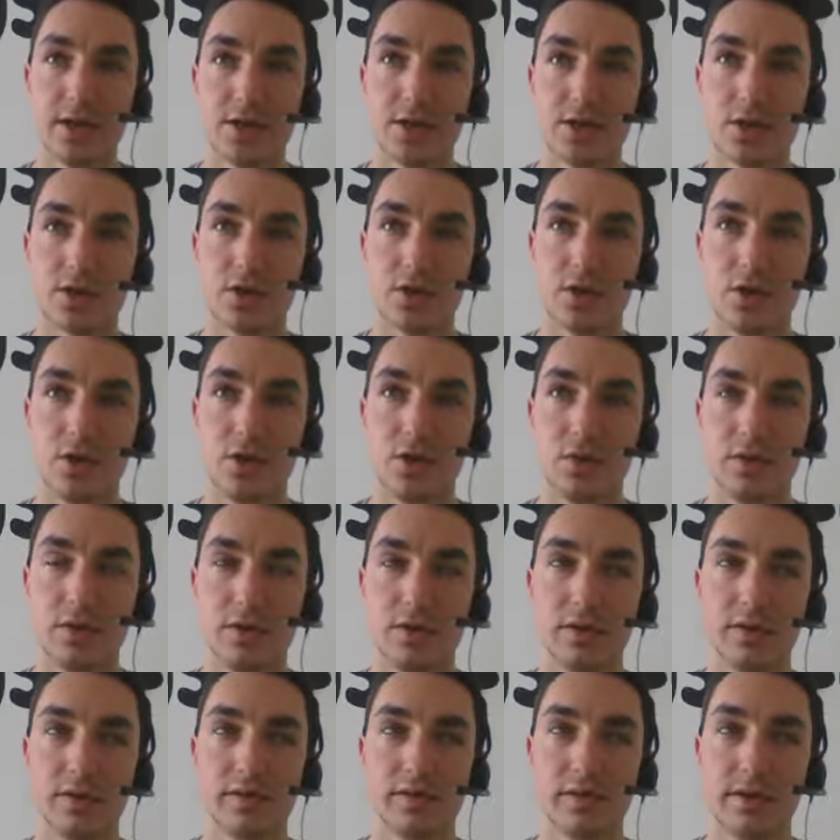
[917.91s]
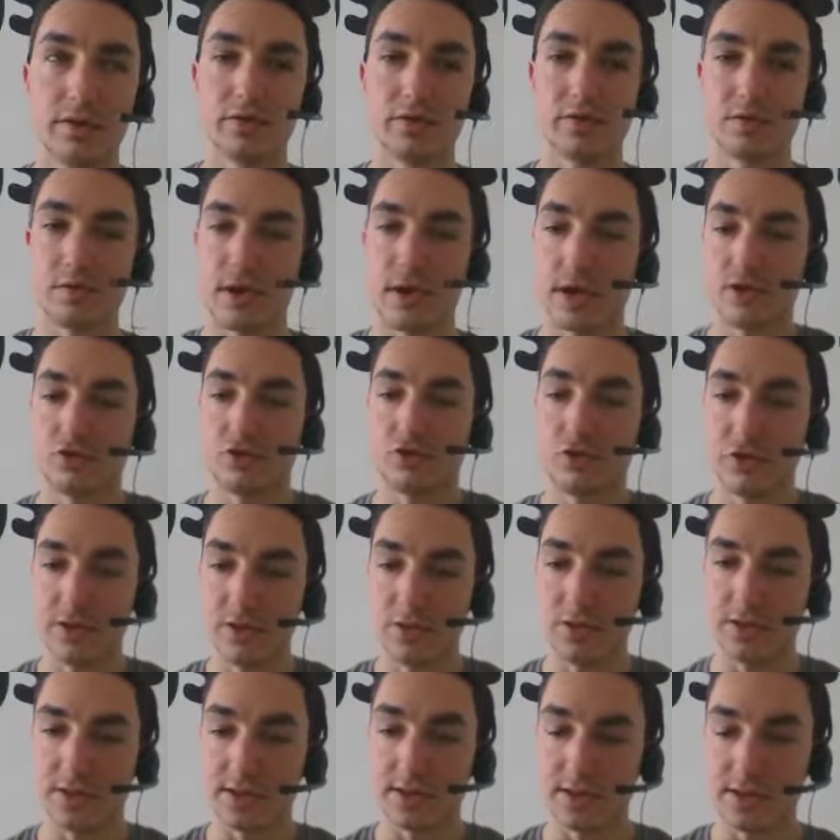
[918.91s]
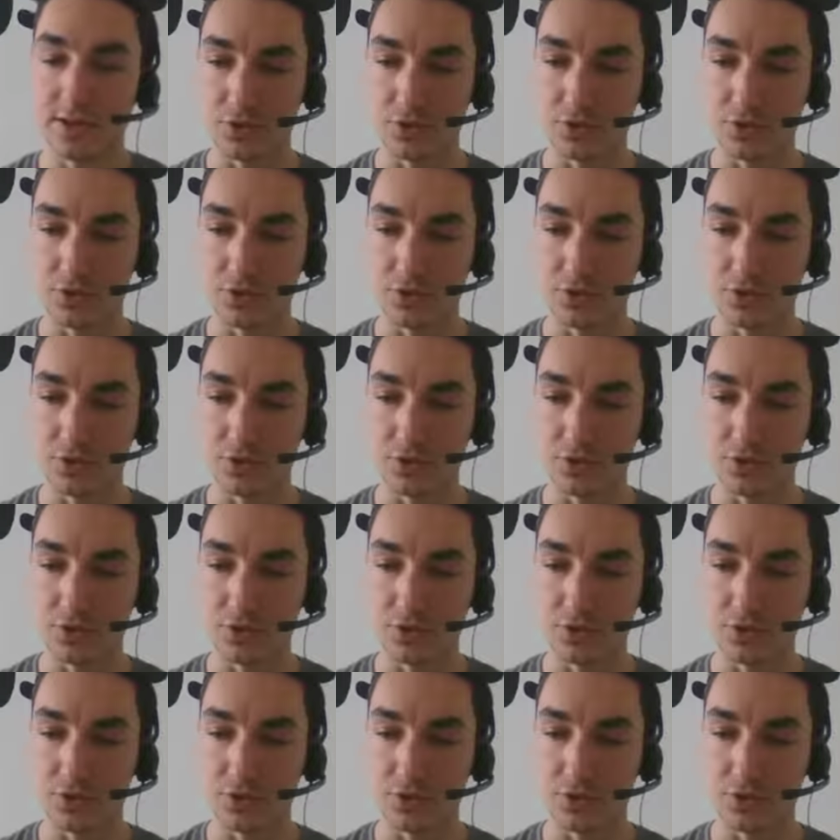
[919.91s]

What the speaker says: So since we're actually using this